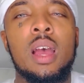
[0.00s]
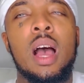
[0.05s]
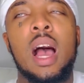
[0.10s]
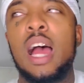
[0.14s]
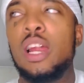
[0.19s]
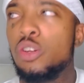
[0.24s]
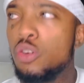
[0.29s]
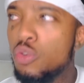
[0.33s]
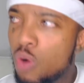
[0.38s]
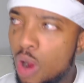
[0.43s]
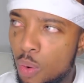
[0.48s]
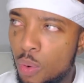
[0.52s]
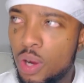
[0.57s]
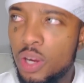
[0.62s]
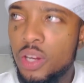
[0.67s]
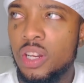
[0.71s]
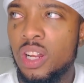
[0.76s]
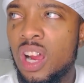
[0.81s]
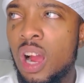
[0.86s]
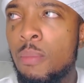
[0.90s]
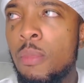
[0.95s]
I knew I
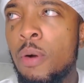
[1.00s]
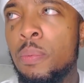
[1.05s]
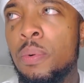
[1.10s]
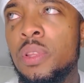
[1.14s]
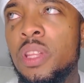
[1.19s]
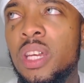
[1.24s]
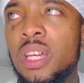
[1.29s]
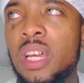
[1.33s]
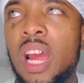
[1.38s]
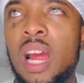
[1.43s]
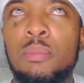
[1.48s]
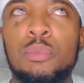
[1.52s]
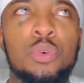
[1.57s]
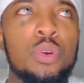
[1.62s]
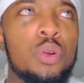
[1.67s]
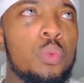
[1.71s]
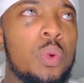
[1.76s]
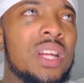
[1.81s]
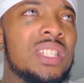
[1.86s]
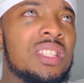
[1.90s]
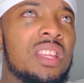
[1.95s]
wasn't going to come up on the camera
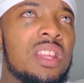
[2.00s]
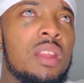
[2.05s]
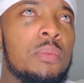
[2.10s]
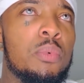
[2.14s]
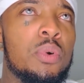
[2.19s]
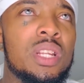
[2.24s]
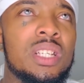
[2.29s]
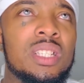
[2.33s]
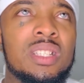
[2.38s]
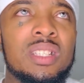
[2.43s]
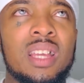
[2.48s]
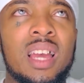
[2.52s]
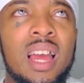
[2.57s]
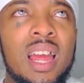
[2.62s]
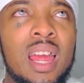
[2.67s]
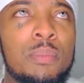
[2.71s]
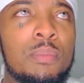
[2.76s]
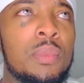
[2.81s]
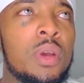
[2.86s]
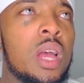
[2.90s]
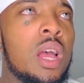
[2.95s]
and waste anybody's
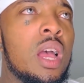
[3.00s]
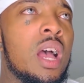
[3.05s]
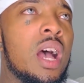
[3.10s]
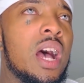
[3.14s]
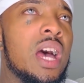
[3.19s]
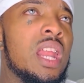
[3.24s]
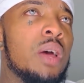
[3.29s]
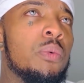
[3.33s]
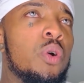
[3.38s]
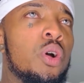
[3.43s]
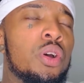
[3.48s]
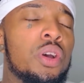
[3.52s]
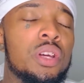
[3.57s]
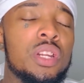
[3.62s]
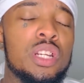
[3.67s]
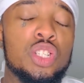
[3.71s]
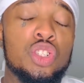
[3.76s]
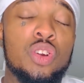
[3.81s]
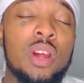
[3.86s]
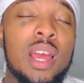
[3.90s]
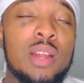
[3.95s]
time, and I wasn't
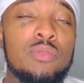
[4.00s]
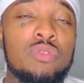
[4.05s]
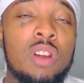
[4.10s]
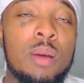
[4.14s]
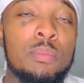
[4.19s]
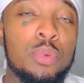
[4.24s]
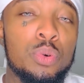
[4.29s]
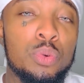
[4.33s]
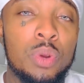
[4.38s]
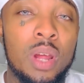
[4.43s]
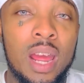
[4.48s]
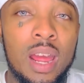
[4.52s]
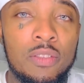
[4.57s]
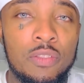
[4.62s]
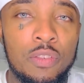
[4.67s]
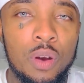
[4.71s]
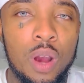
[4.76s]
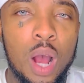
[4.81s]
going to try and ramble neither.